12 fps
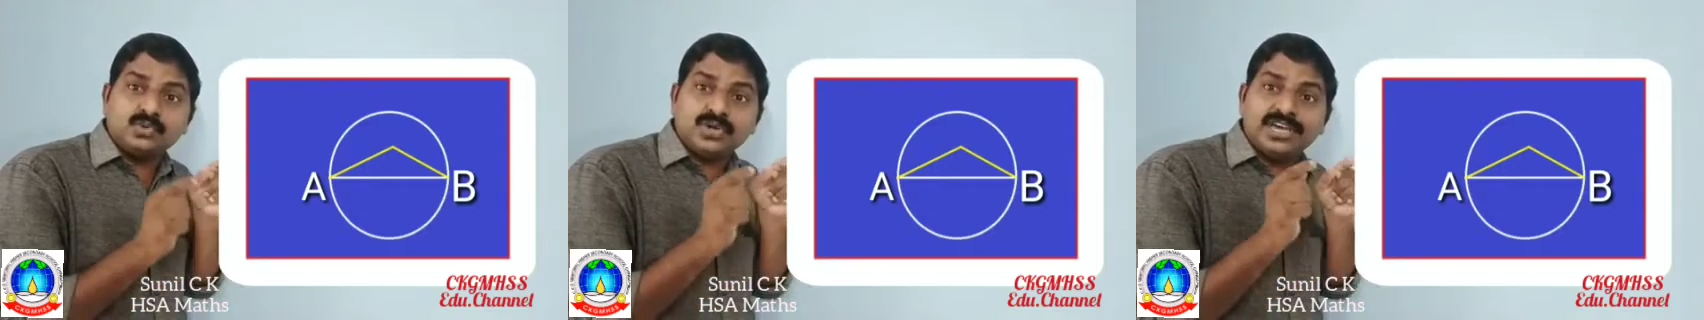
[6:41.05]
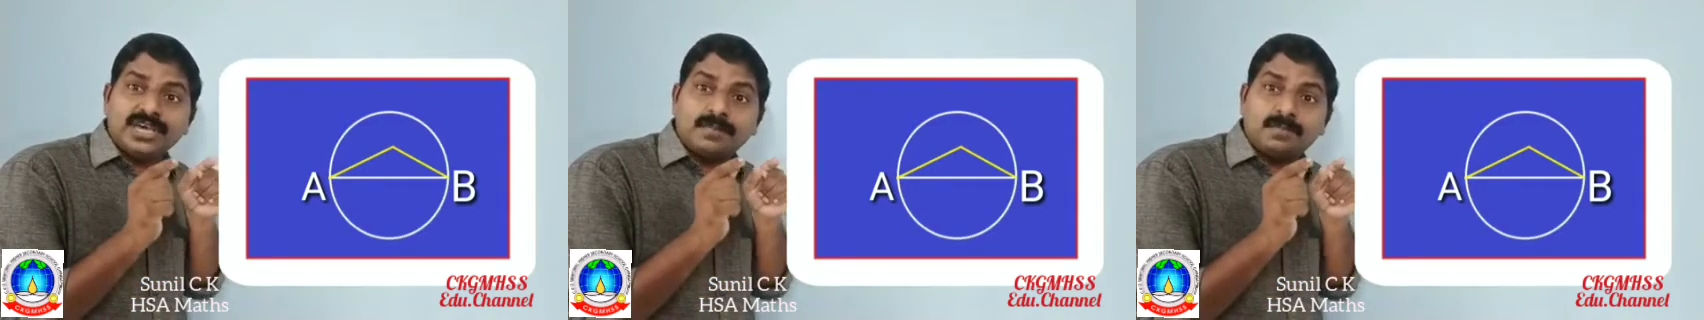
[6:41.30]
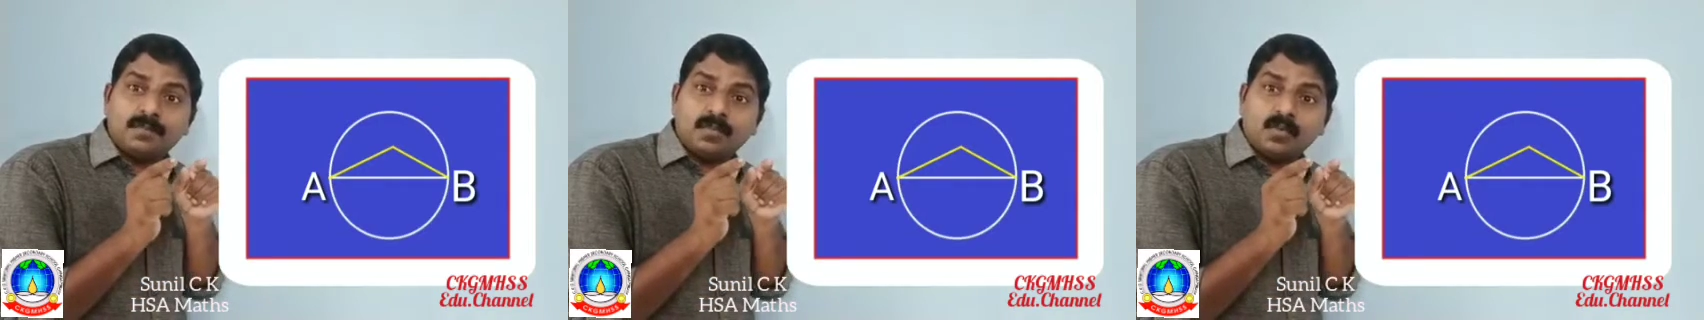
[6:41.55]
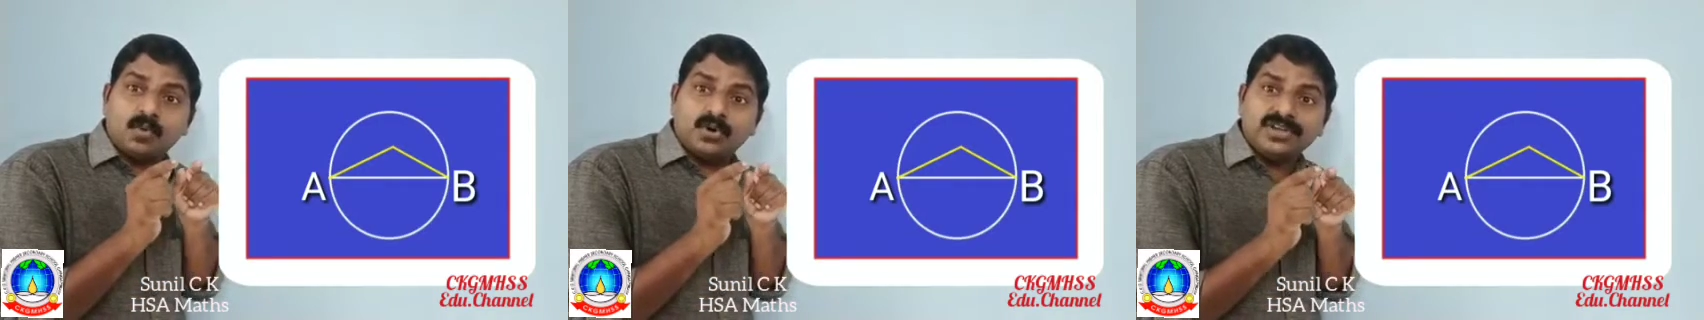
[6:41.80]
to
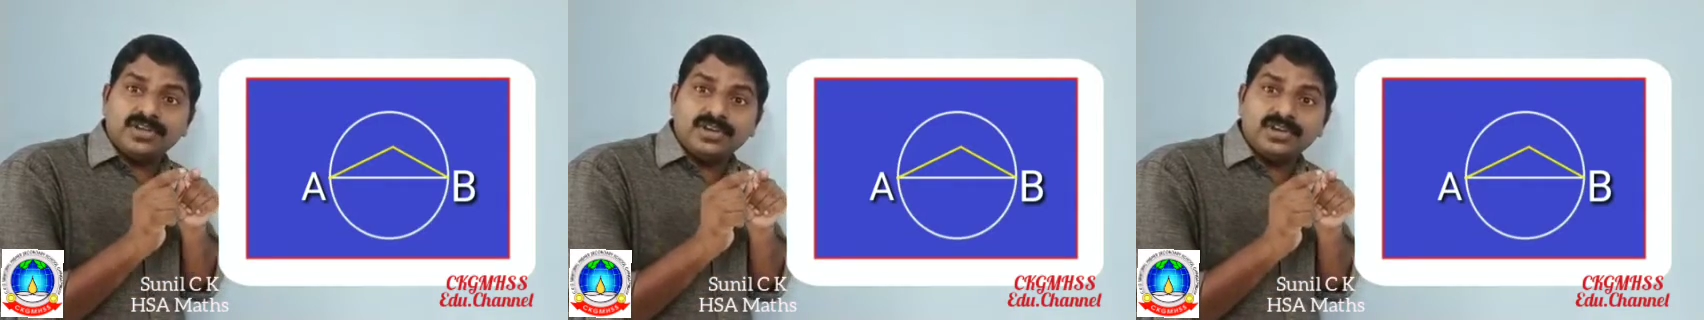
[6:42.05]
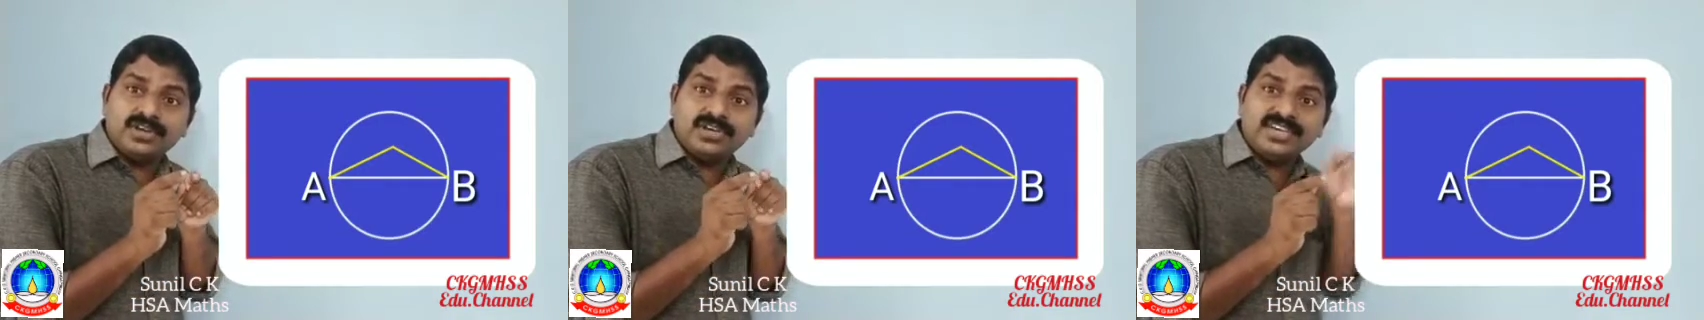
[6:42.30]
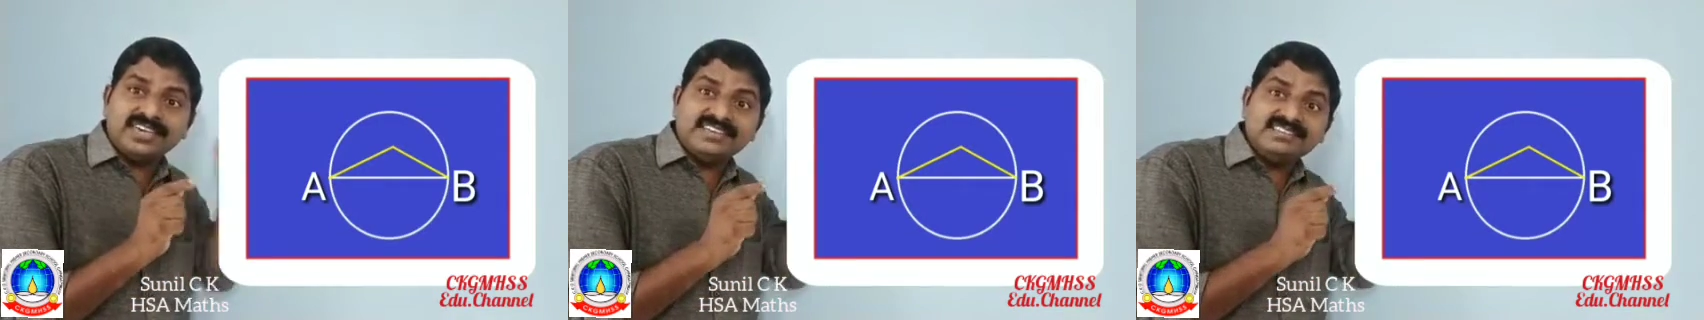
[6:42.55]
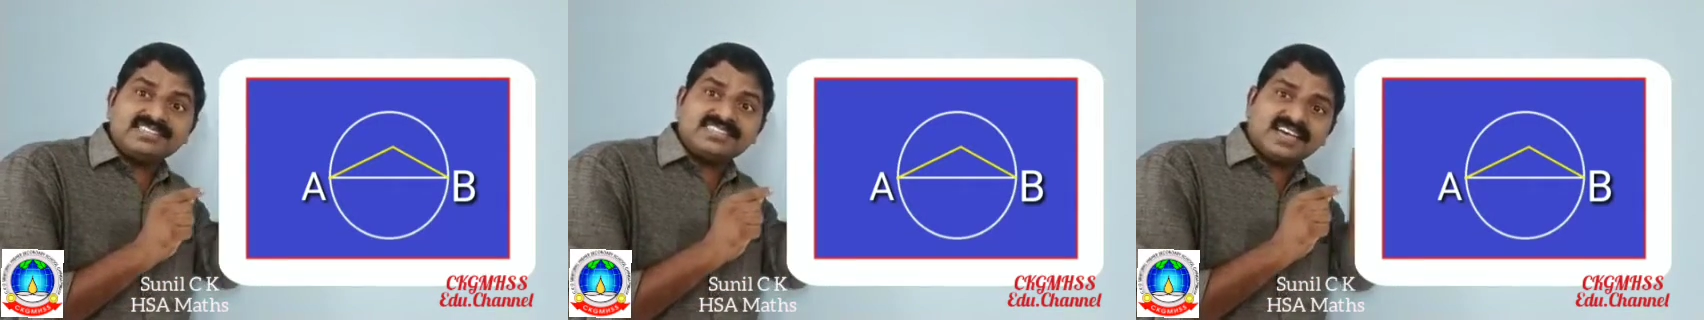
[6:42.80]
a point
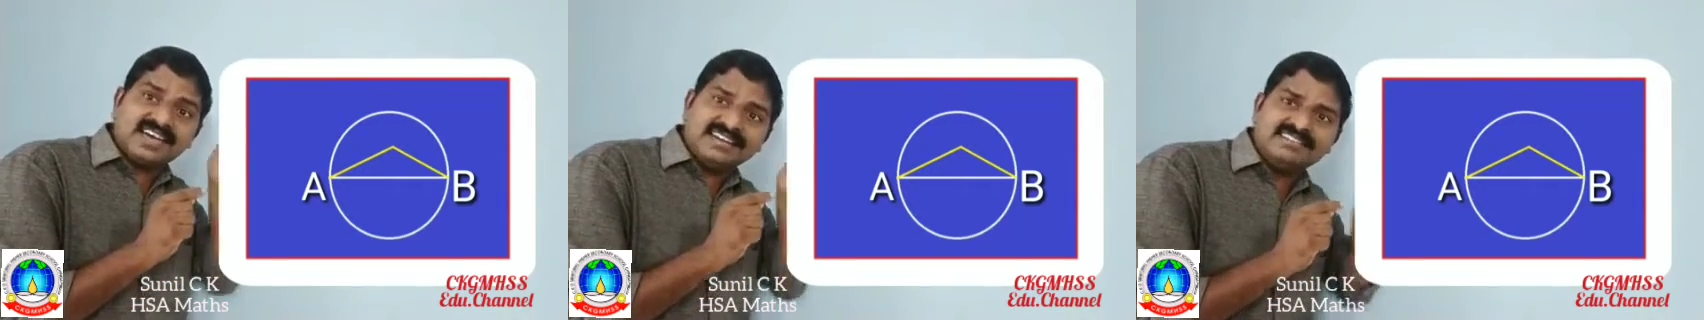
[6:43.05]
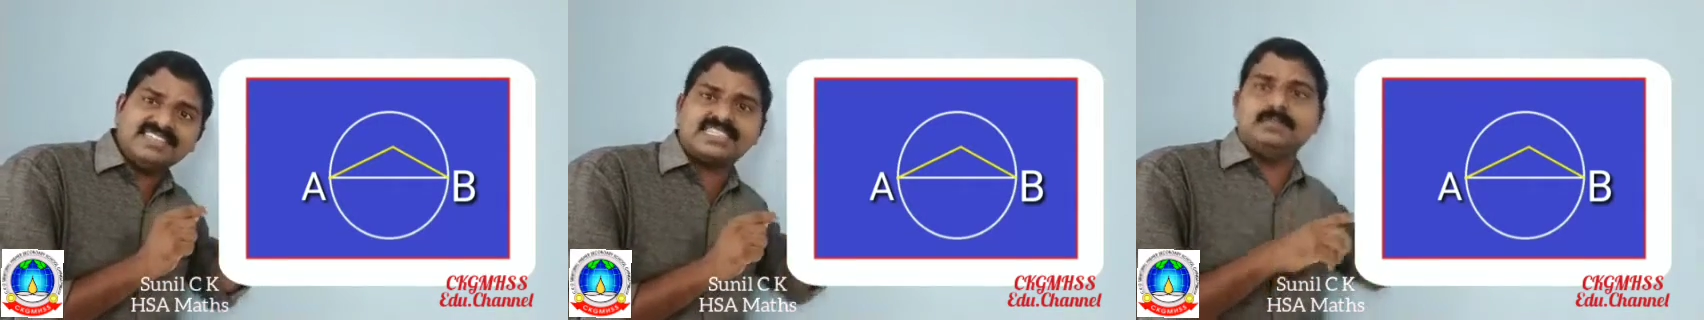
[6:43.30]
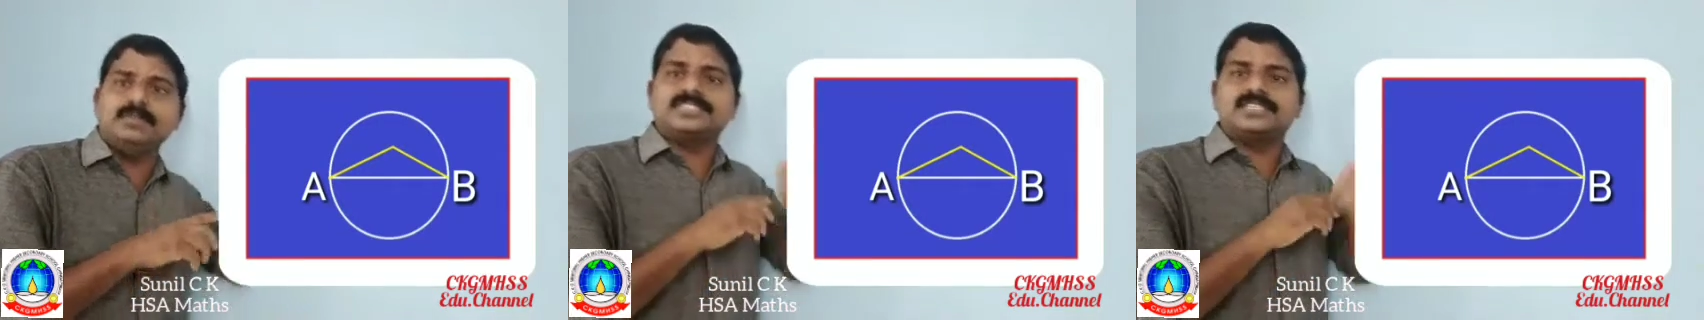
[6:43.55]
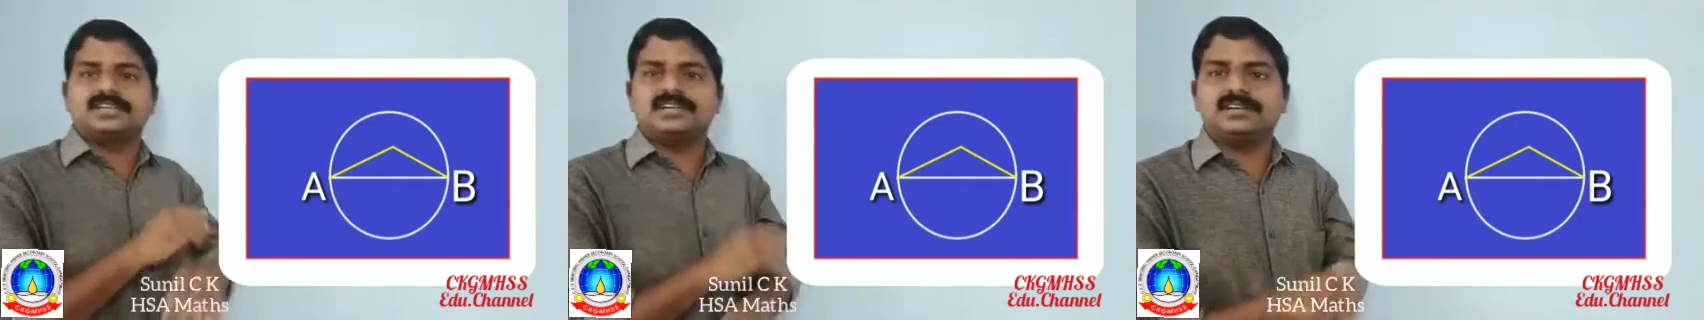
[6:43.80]
inside the
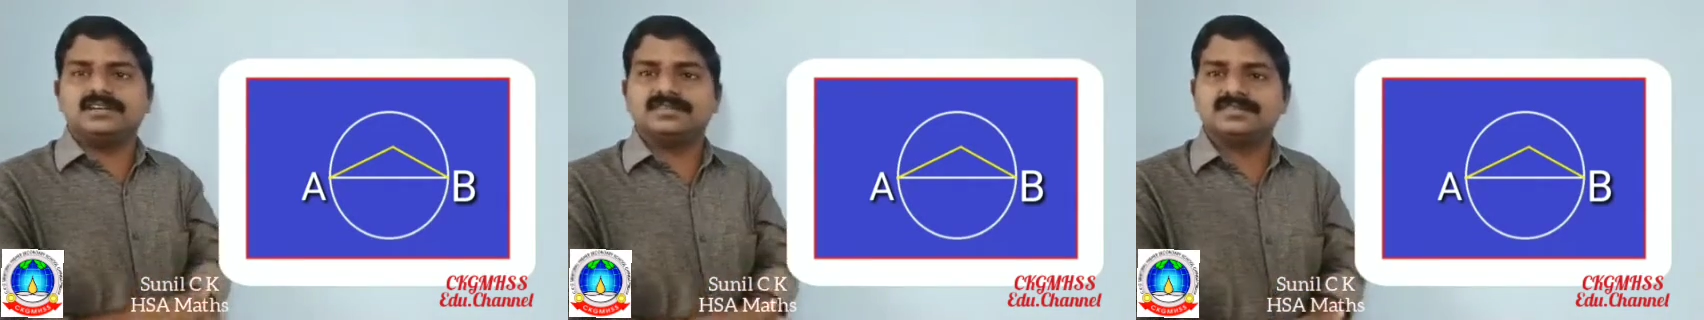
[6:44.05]
semicircle.